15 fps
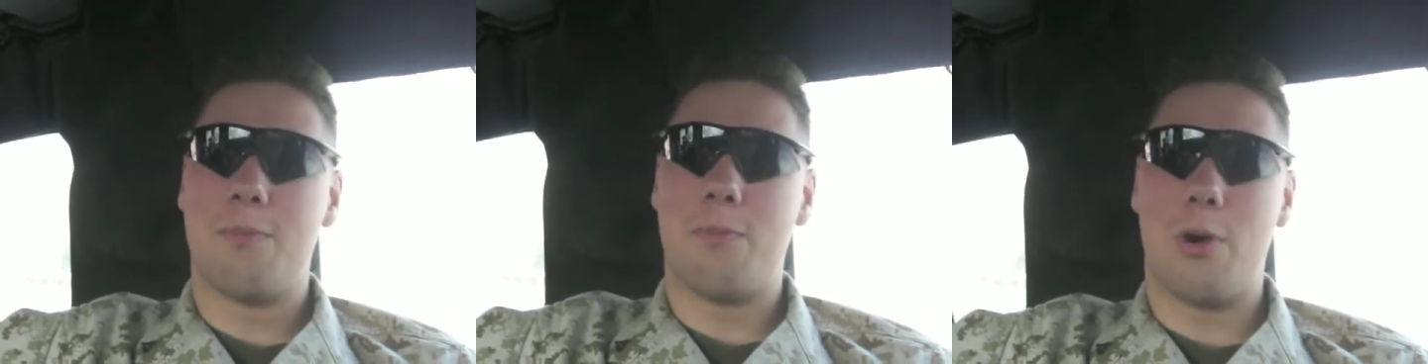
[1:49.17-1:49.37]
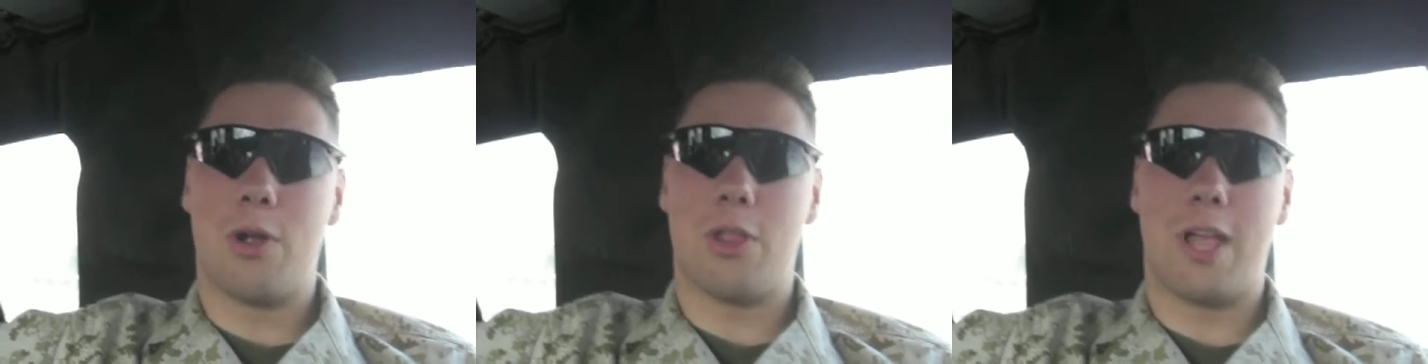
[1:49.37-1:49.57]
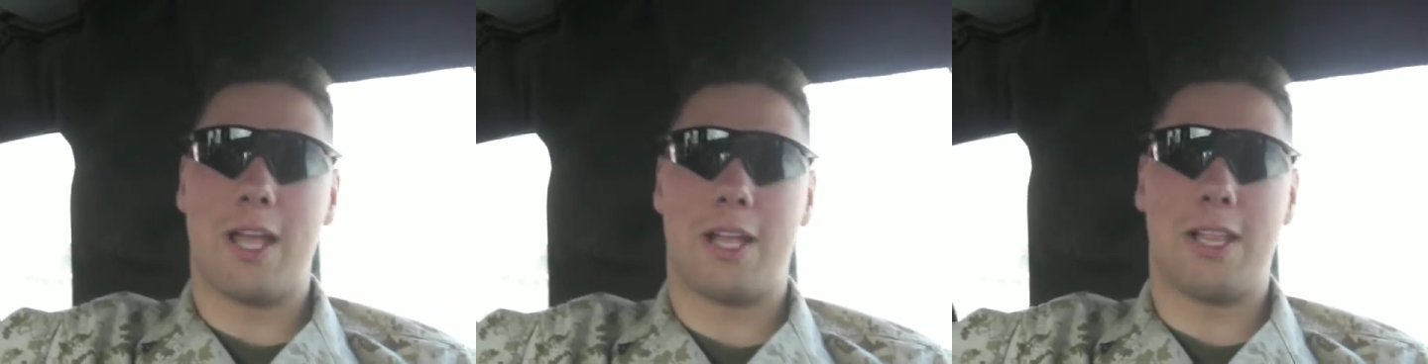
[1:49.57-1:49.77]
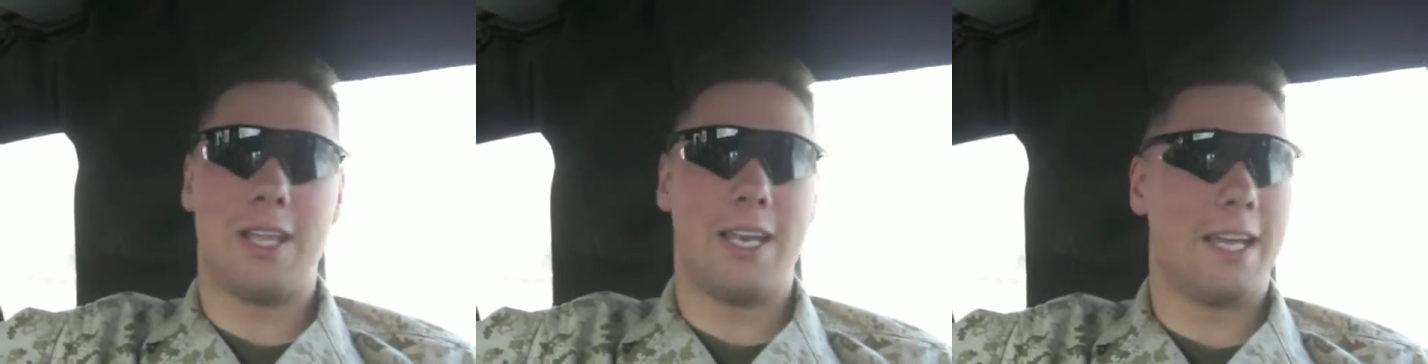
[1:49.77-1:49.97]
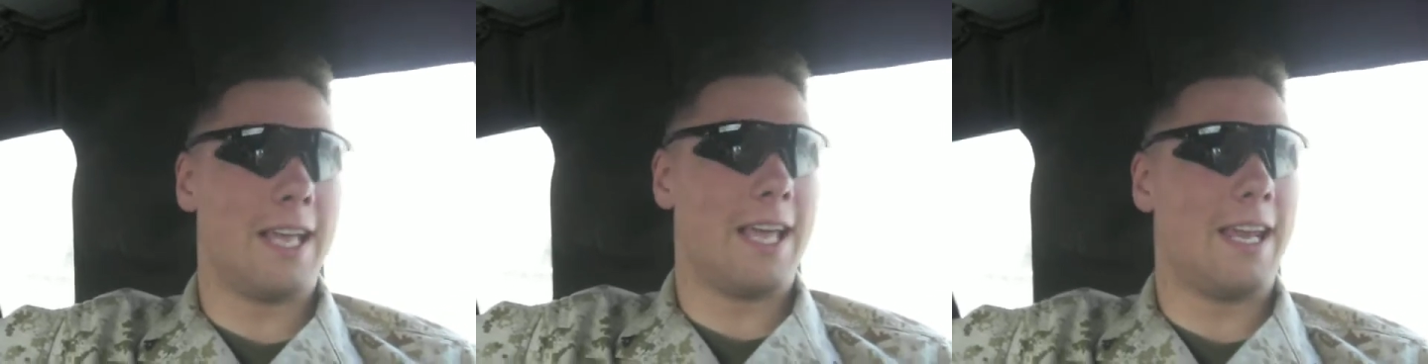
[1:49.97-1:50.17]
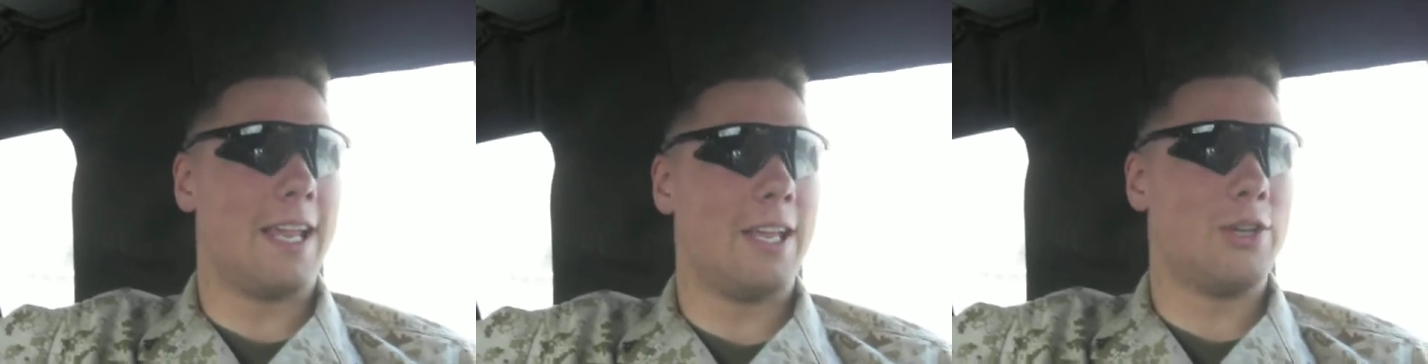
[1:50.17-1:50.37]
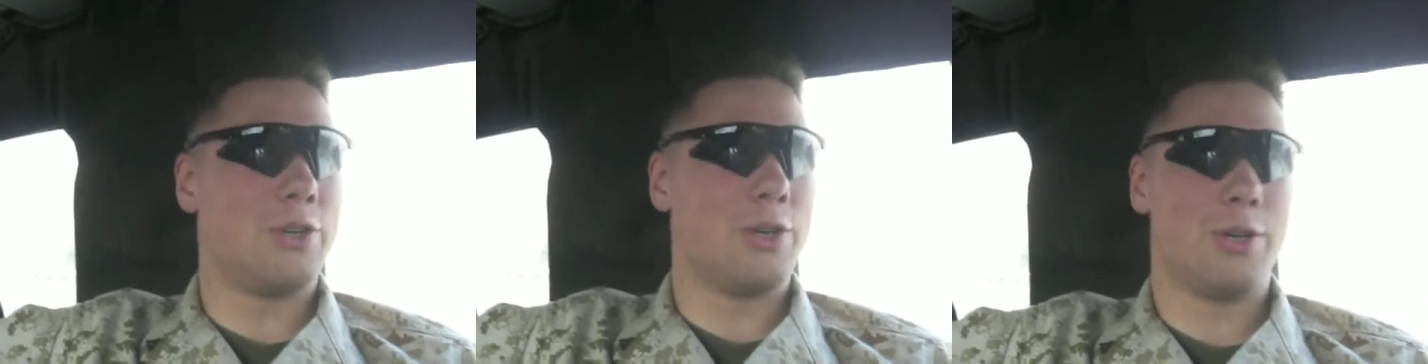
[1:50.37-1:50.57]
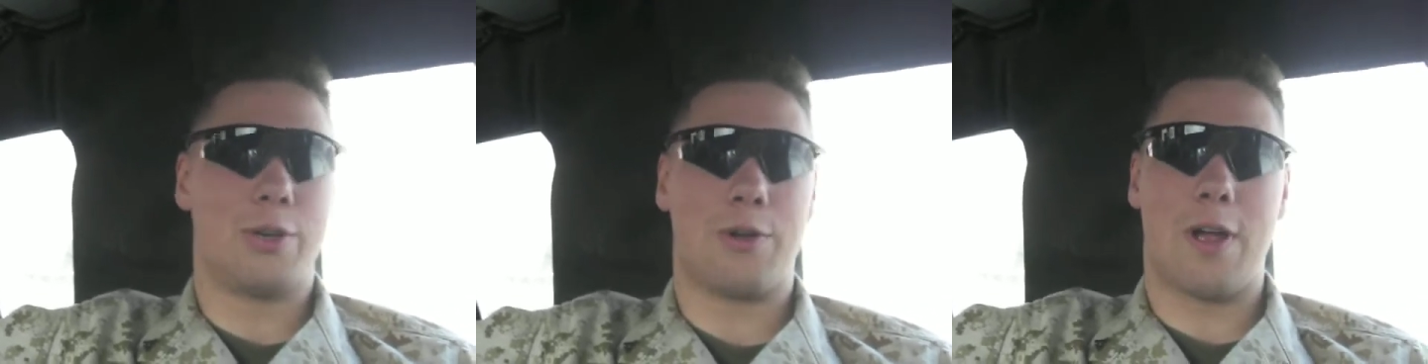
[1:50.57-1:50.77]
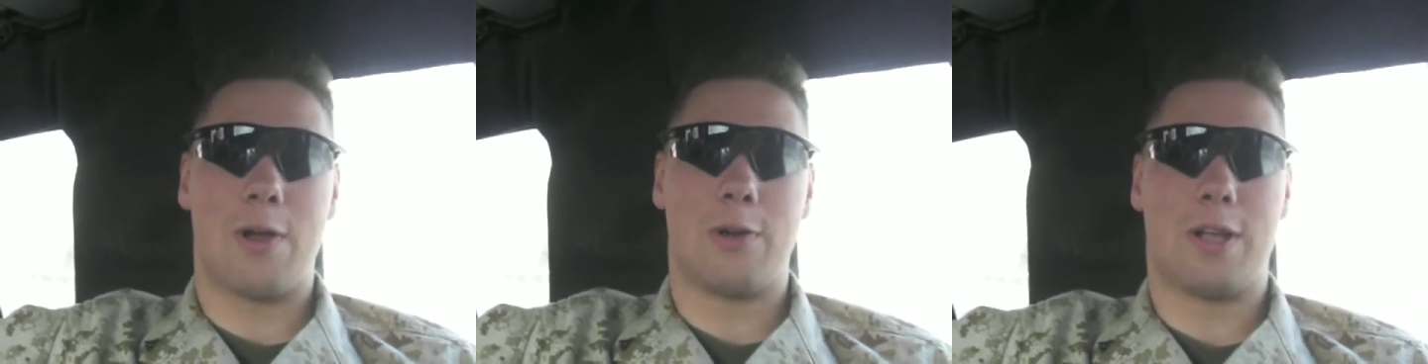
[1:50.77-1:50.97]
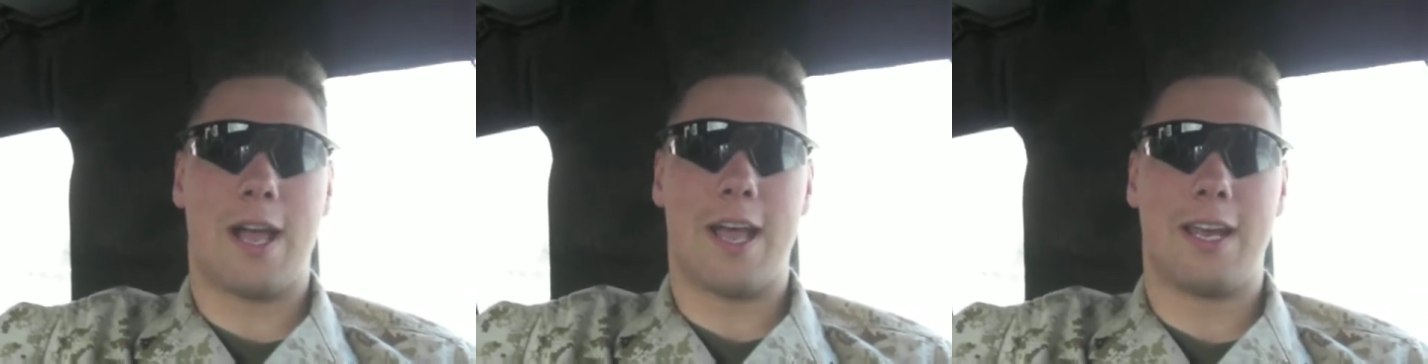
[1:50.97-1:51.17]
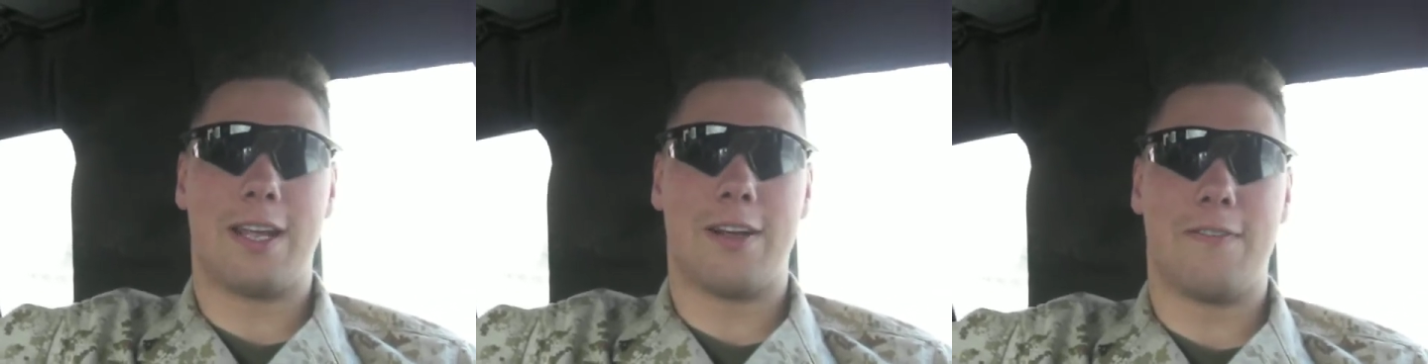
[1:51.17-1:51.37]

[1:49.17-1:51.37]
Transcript: more likely to get injured ground guiding